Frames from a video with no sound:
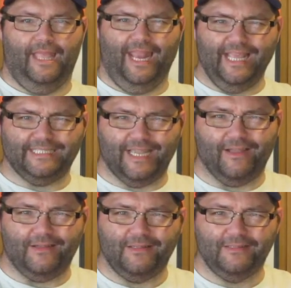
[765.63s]

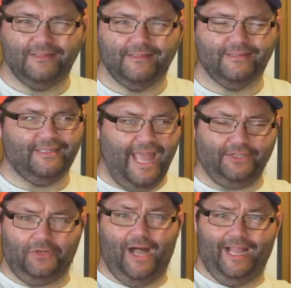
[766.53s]
NHL? The
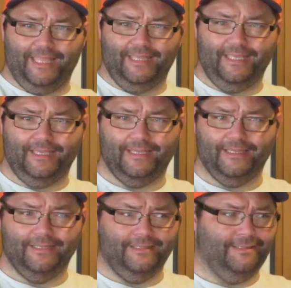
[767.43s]
National Hockey League?
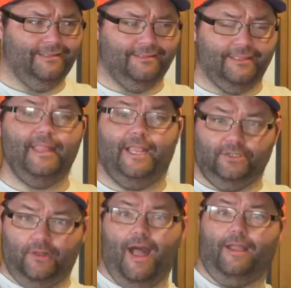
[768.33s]
The
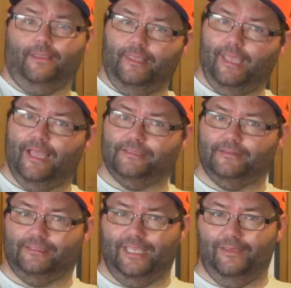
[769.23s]
National Hockey League has
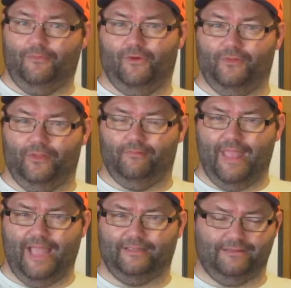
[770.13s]
a team called the
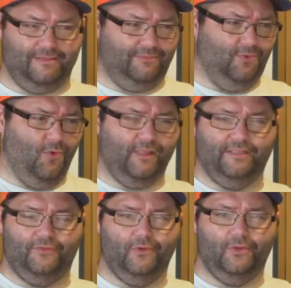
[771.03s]
New
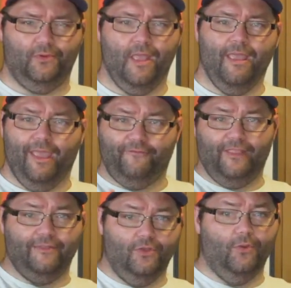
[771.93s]
Orleans Voodoo. If
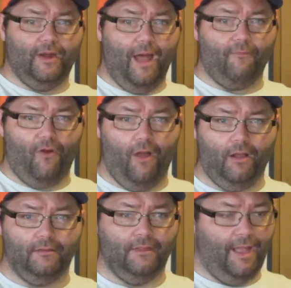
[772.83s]
they do and I'm
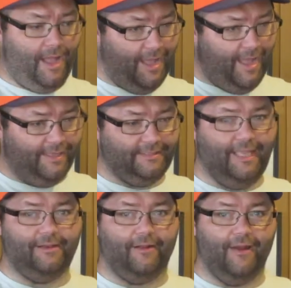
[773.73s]
wrong, I
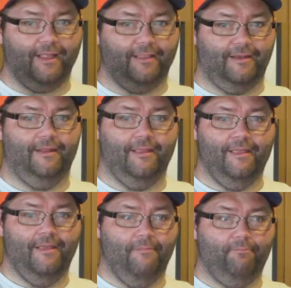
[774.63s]
stand corrected.
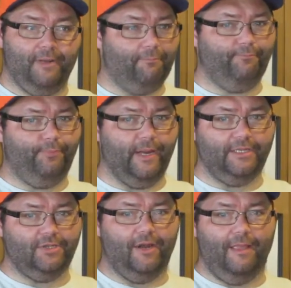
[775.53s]
But I'm
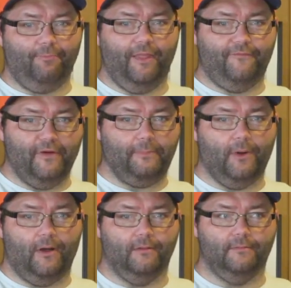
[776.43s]
pretty sure they played
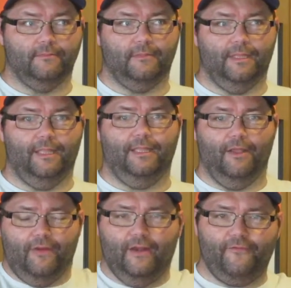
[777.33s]
football in
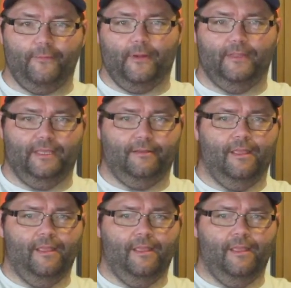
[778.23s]
the Arena Football League.